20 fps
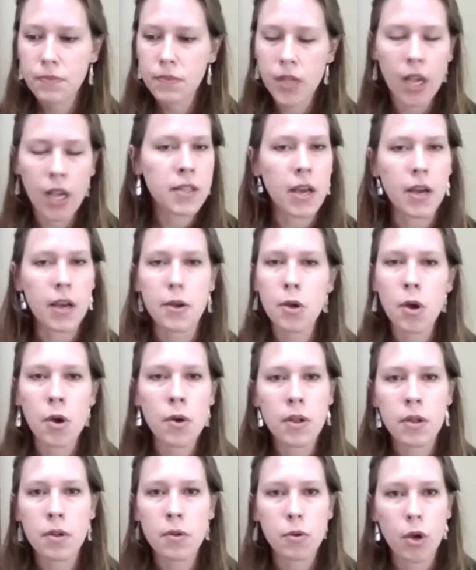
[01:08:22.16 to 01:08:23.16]
yeah,
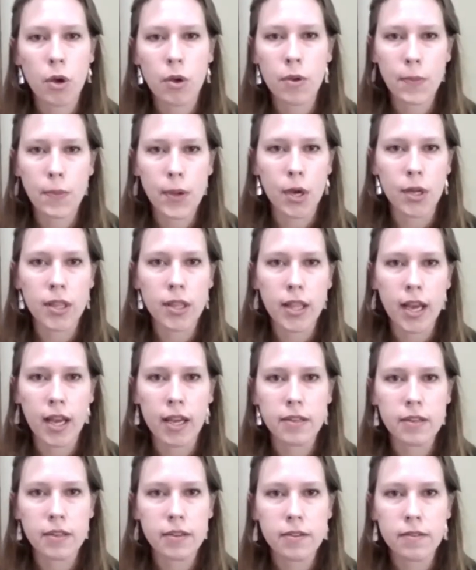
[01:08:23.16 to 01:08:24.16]
going beyond
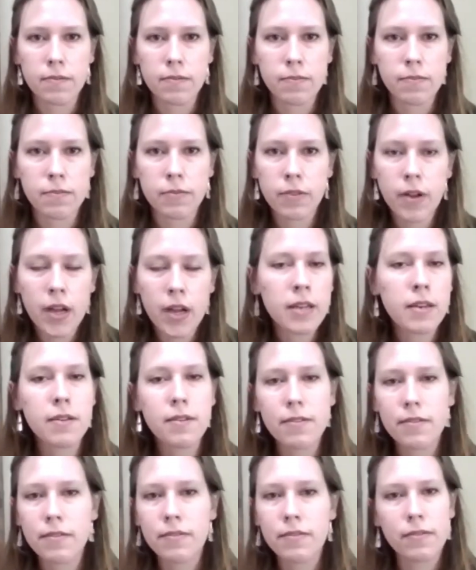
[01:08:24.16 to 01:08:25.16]
that, find
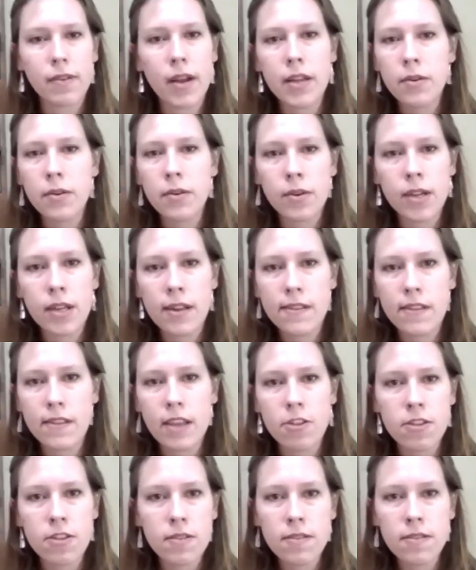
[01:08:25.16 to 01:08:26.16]

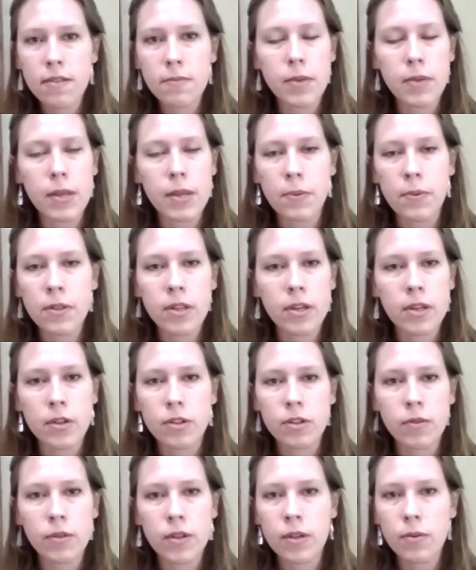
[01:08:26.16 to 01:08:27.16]
organizations and people that are
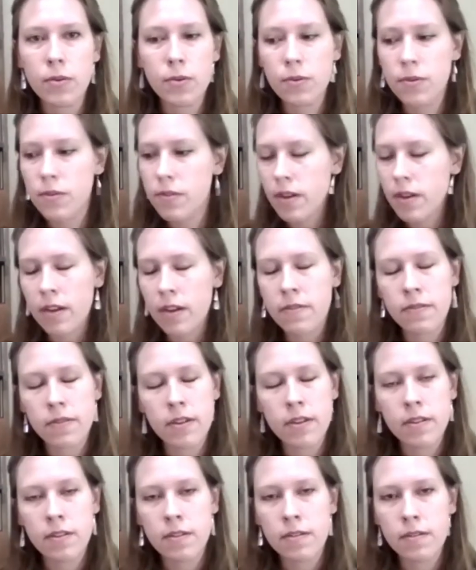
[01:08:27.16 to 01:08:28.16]
doing cool stuff
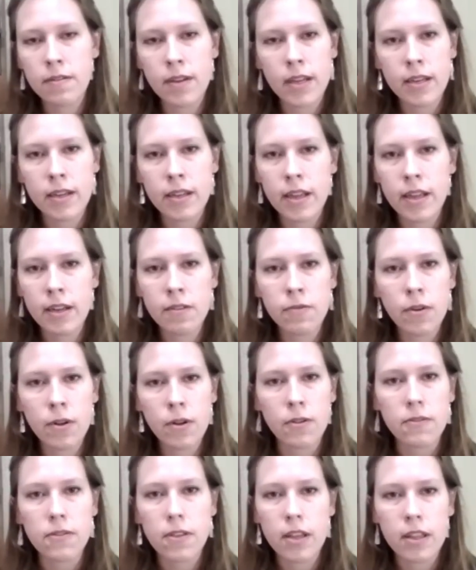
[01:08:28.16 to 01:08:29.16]
and get
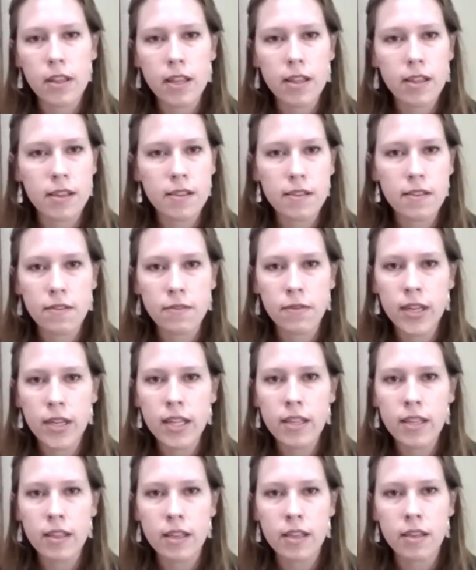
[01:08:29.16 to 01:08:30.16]
involved. I think that's
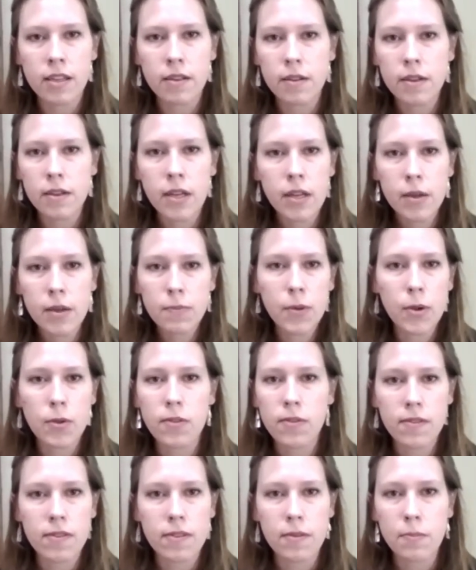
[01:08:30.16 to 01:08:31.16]
really the
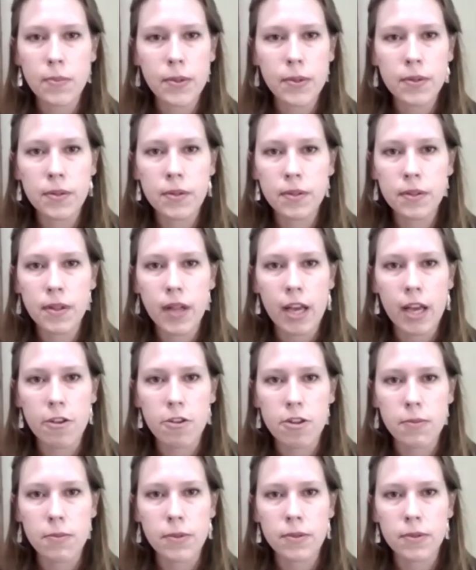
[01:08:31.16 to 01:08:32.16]
most simple,
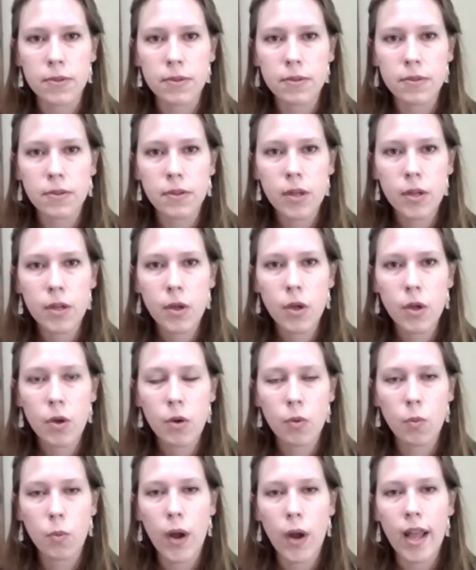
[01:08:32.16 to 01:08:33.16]
actionable
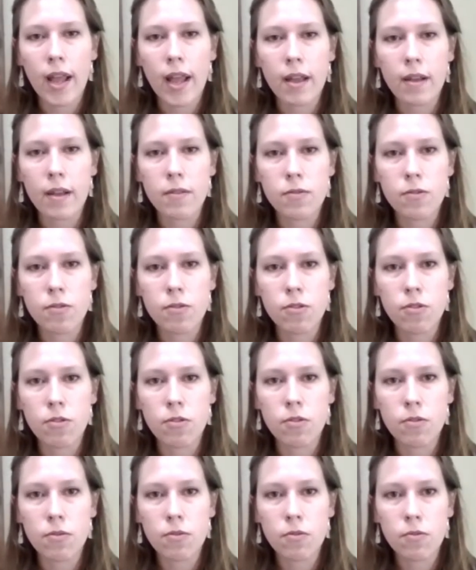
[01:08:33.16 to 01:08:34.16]
way
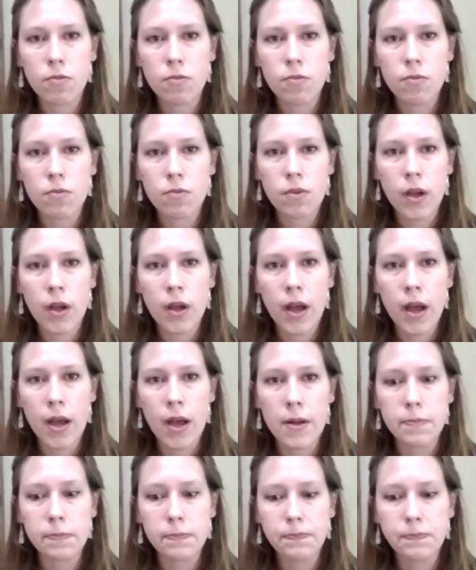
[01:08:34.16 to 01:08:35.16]
to
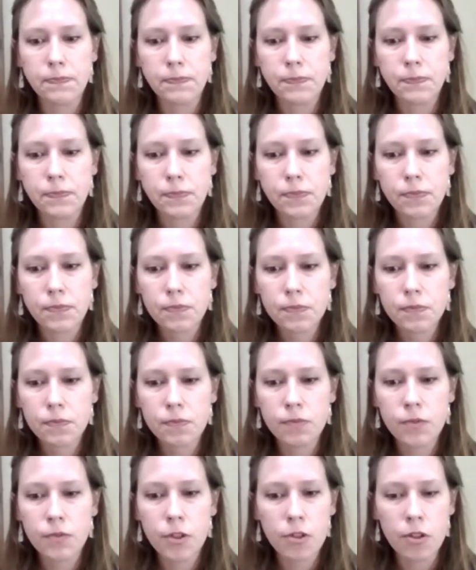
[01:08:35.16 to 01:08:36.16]

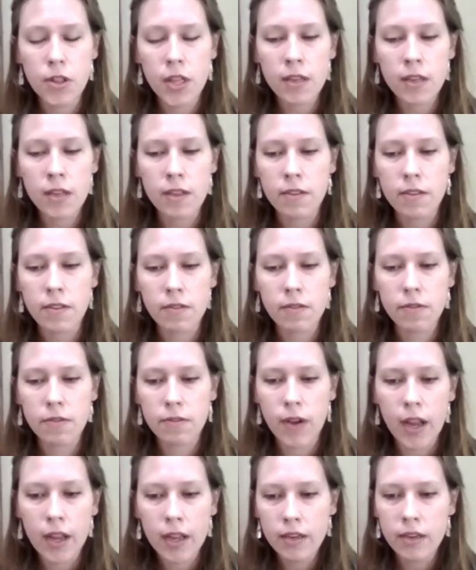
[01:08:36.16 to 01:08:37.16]
do that, is
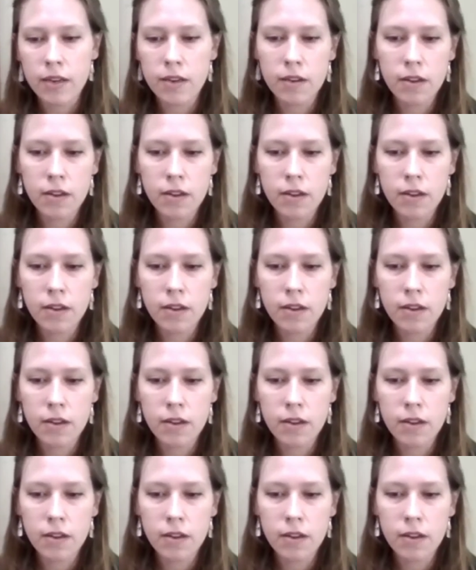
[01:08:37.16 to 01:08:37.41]
find